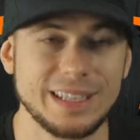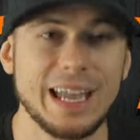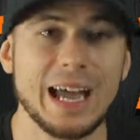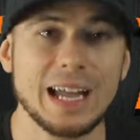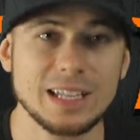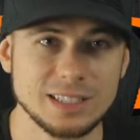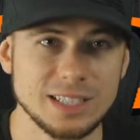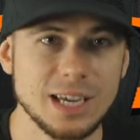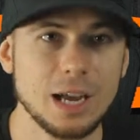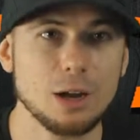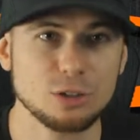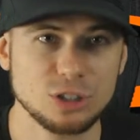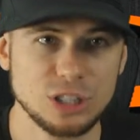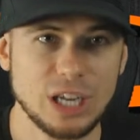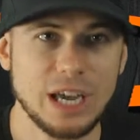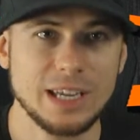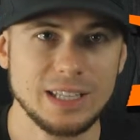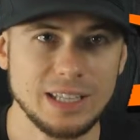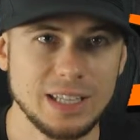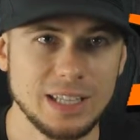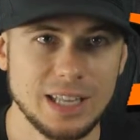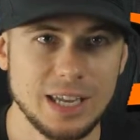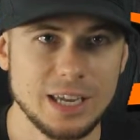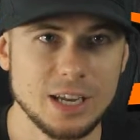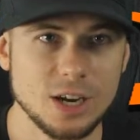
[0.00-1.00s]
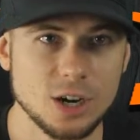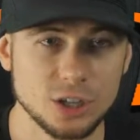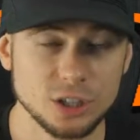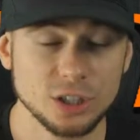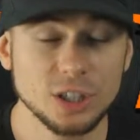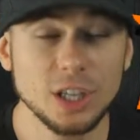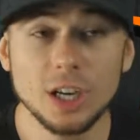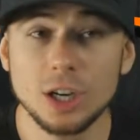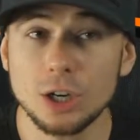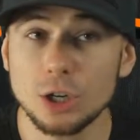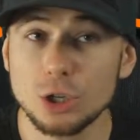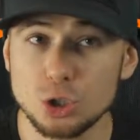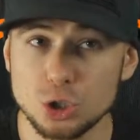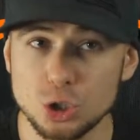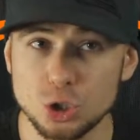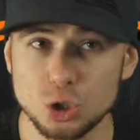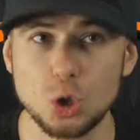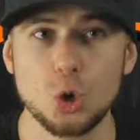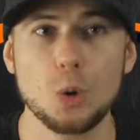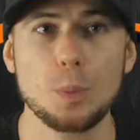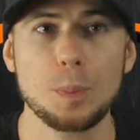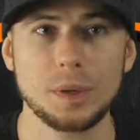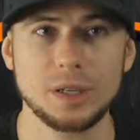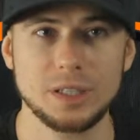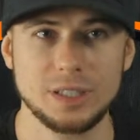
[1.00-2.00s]
That's how tiny they are. They're
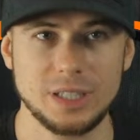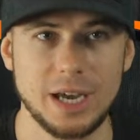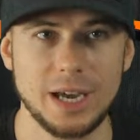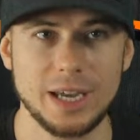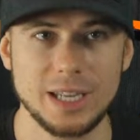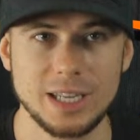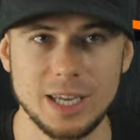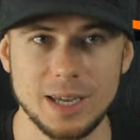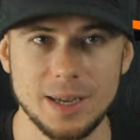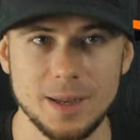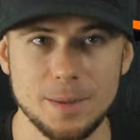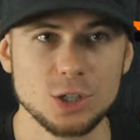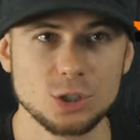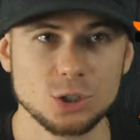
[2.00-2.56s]
super tiny.